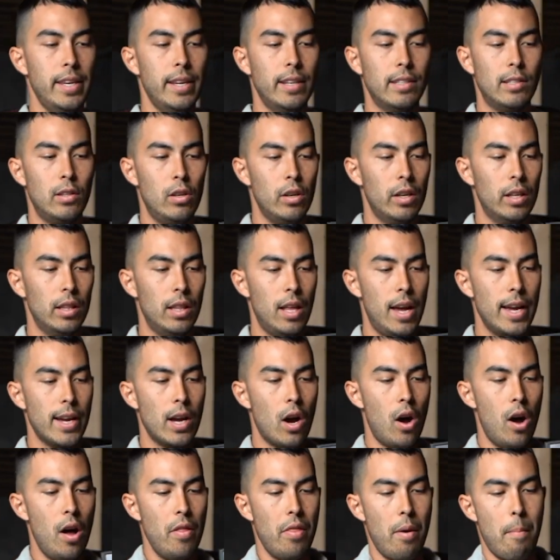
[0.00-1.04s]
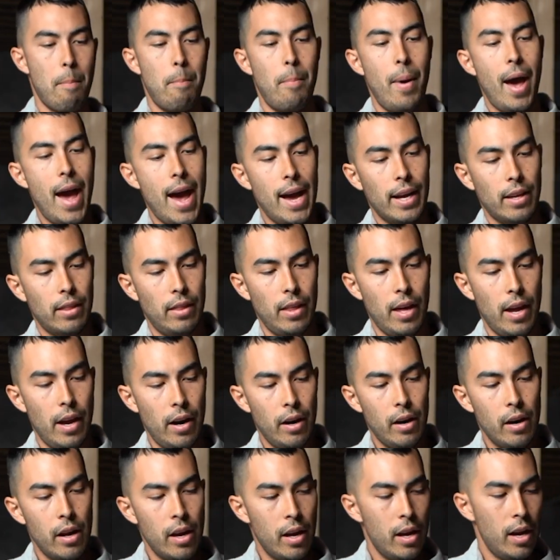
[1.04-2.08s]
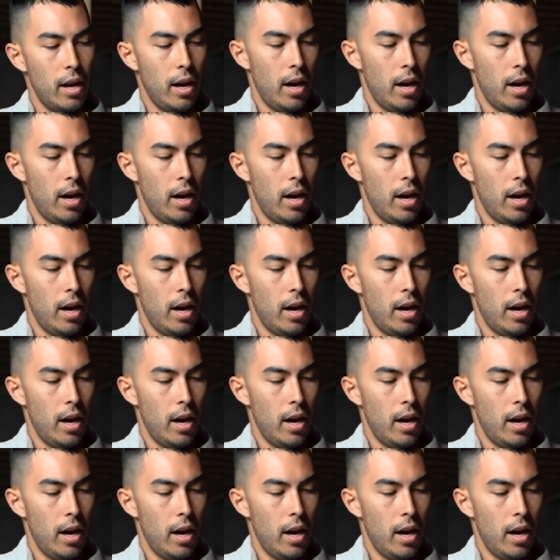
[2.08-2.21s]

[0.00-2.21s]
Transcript: thing is looking like on the back there.